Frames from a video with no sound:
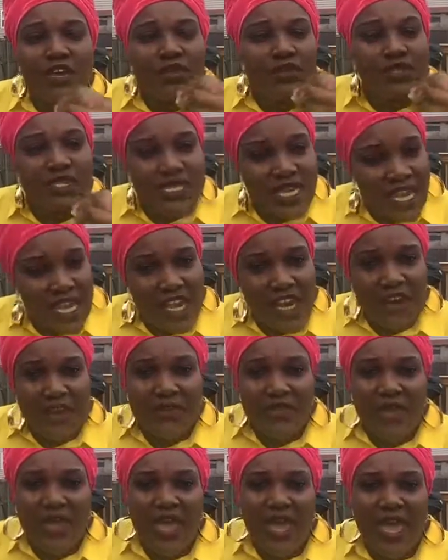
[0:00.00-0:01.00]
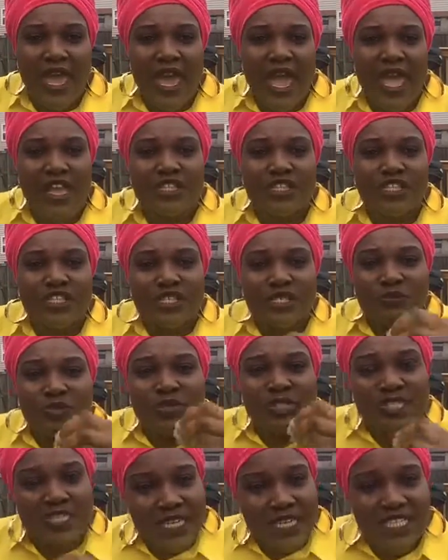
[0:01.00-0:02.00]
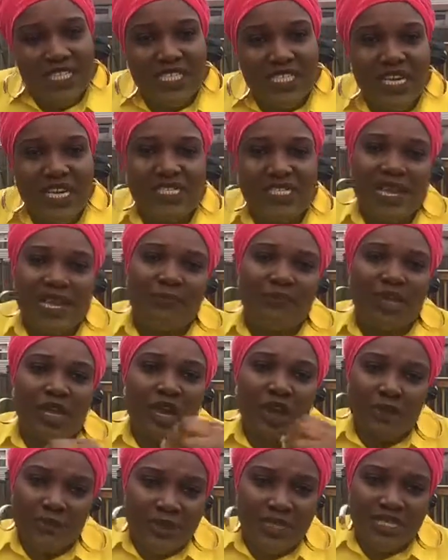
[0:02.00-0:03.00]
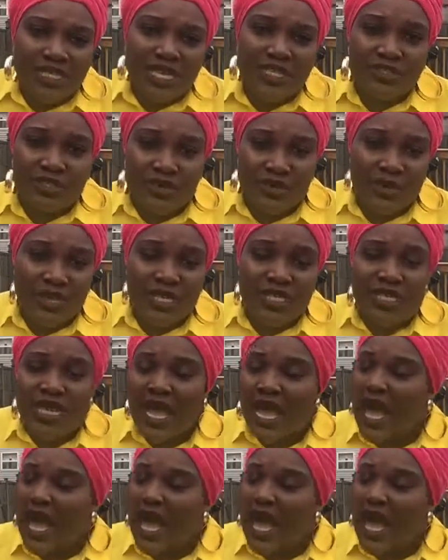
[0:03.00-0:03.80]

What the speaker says: take care of your hair and just be diligent and be committed to it,